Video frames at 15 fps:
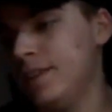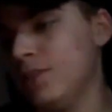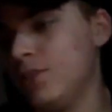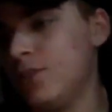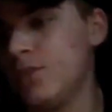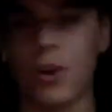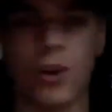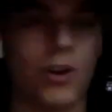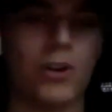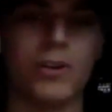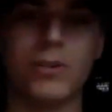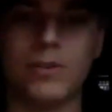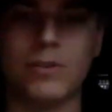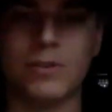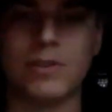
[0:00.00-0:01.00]
start
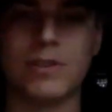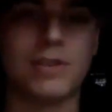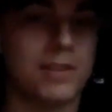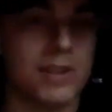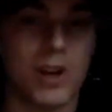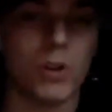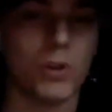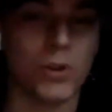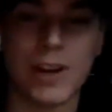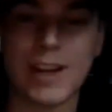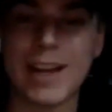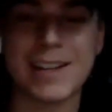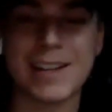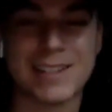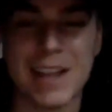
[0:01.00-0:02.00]
learning
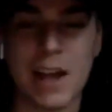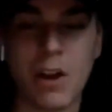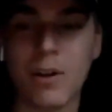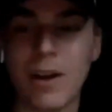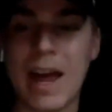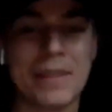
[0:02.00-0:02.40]
how to sell